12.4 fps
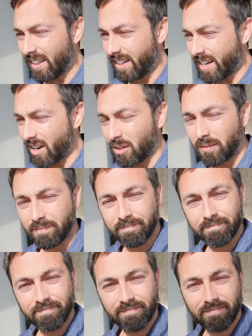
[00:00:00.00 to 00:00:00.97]
There you go.
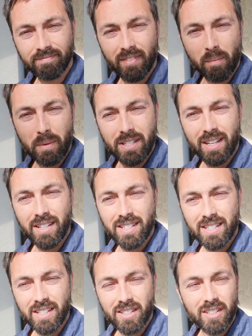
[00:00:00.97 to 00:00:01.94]
I'm a
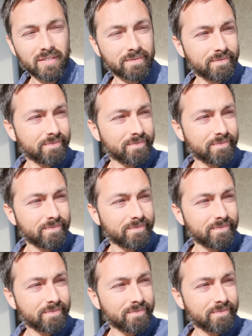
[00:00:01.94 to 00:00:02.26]
sun sneezer.